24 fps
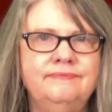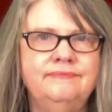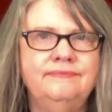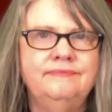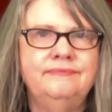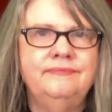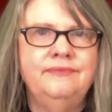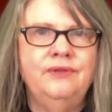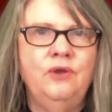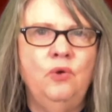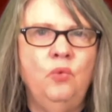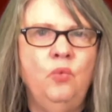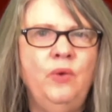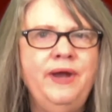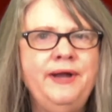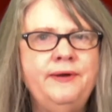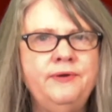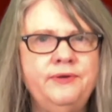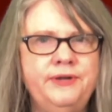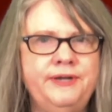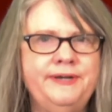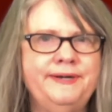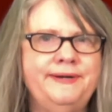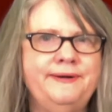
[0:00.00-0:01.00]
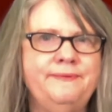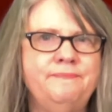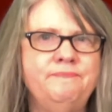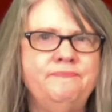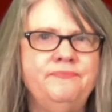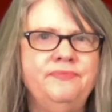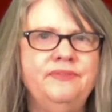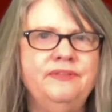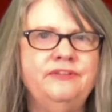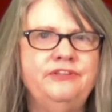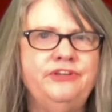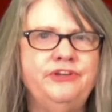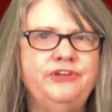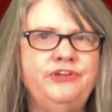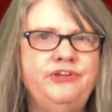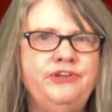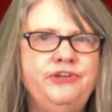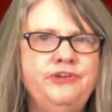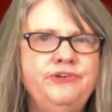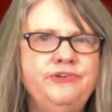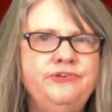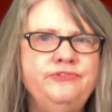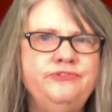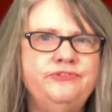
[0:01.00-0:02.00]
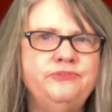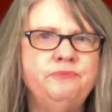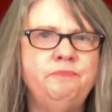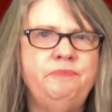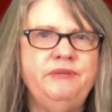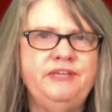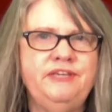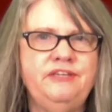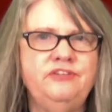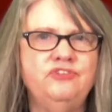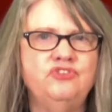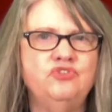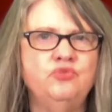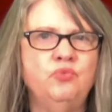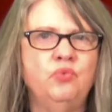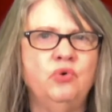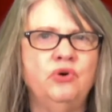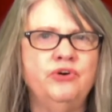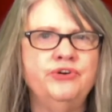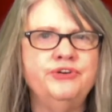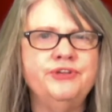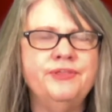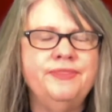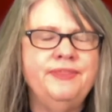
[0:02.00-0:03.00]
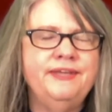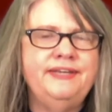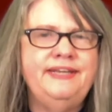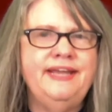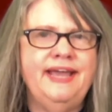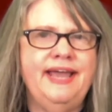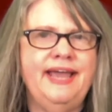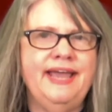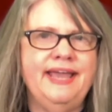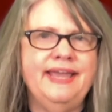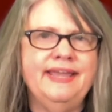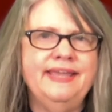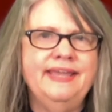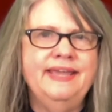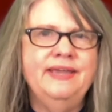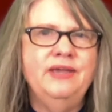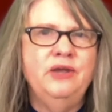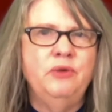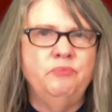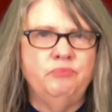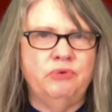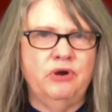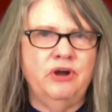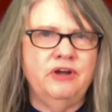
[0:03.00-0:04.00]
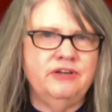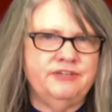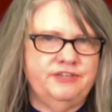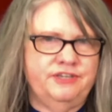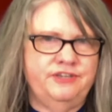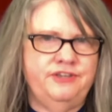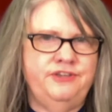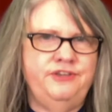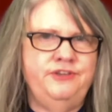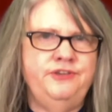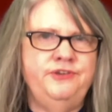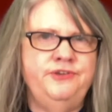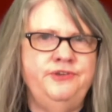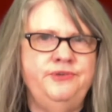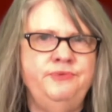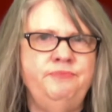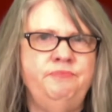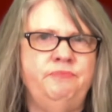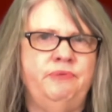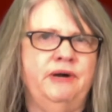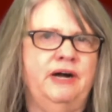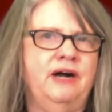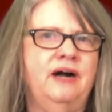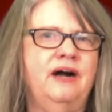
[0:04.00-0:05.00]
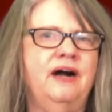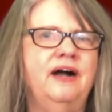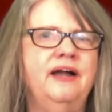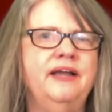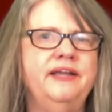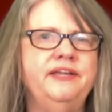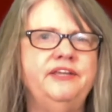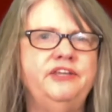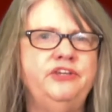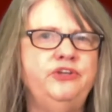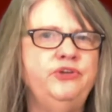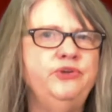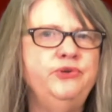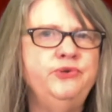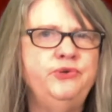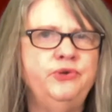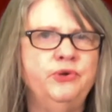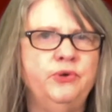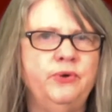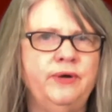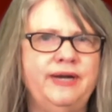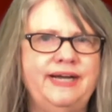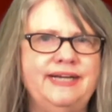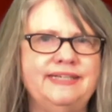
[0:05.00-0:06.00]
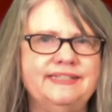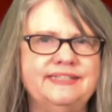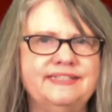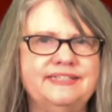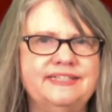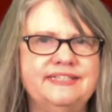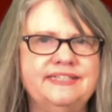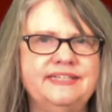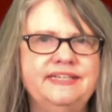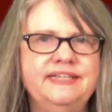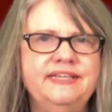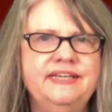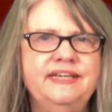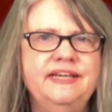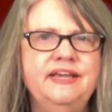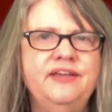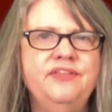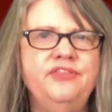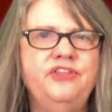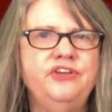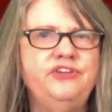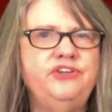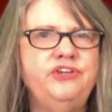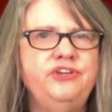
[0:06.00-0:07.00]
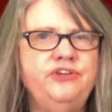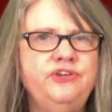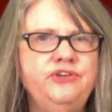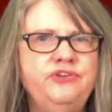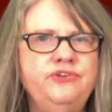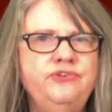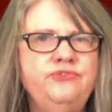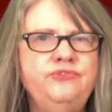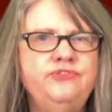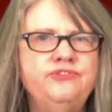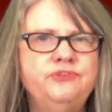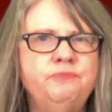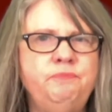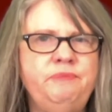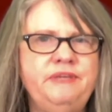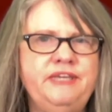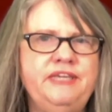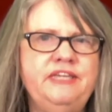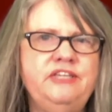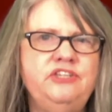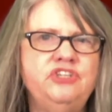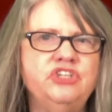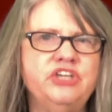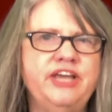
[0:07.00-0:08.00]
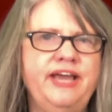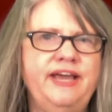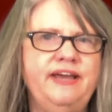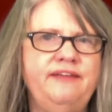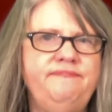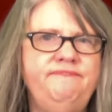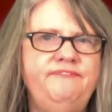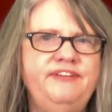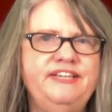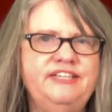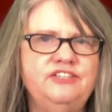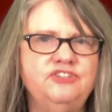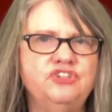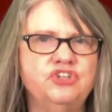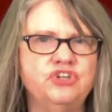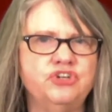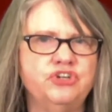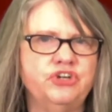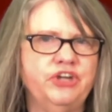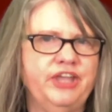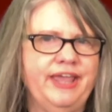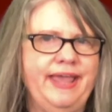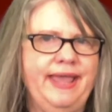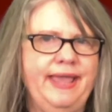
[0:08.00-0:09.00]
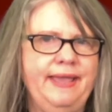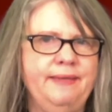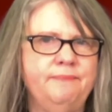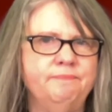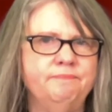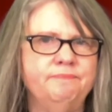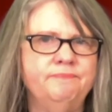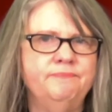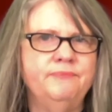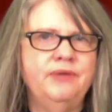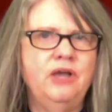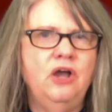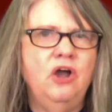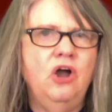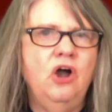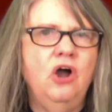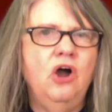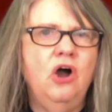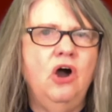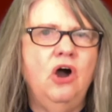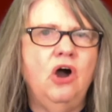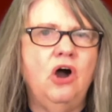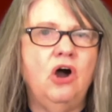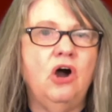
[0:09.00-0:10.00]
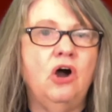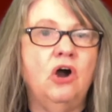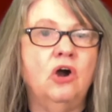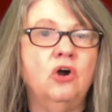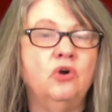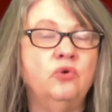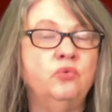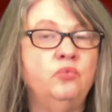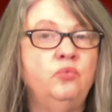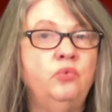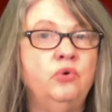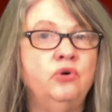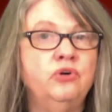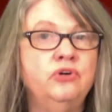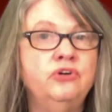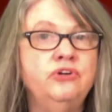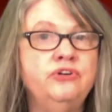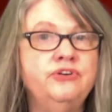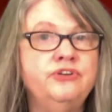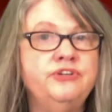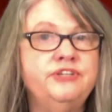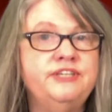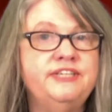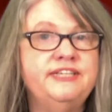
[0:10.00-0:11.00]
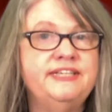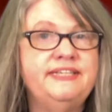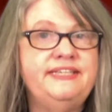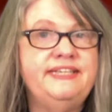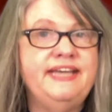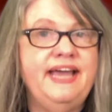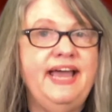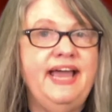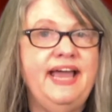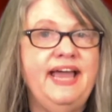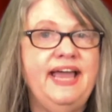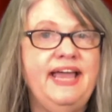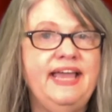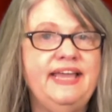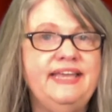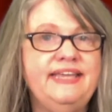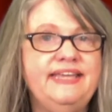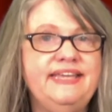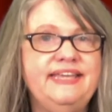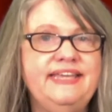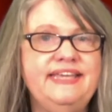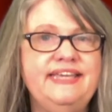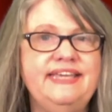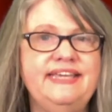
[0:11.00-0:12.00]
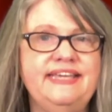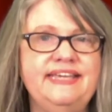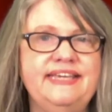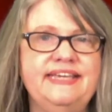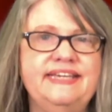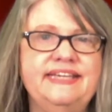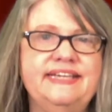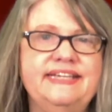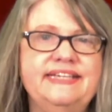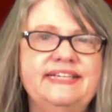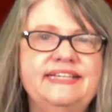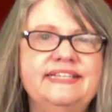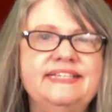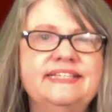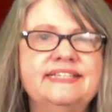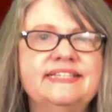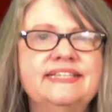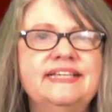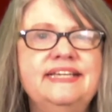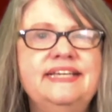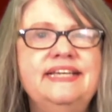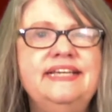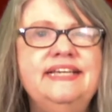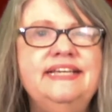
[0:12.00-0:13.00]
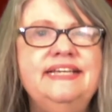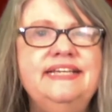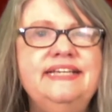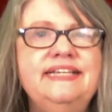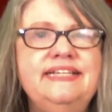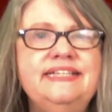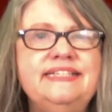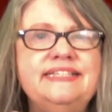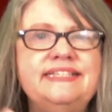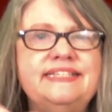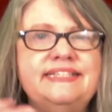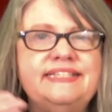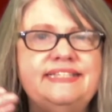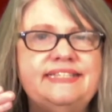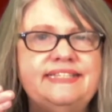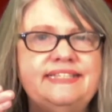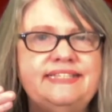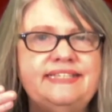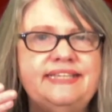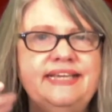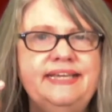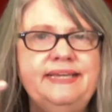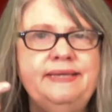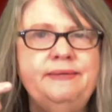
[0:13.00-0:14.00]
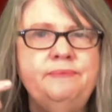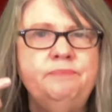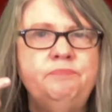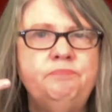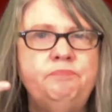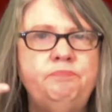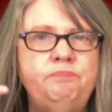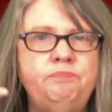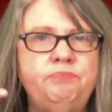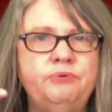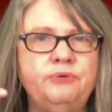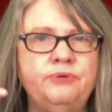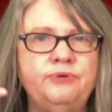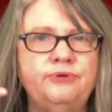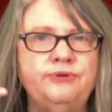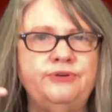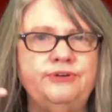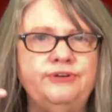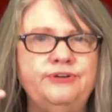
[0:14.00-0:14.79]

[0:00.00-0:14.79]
Welcome to Cued Speech Word of the Day, brought to you by CueQuest, the Cued Speech adventure game. Our word today is simple.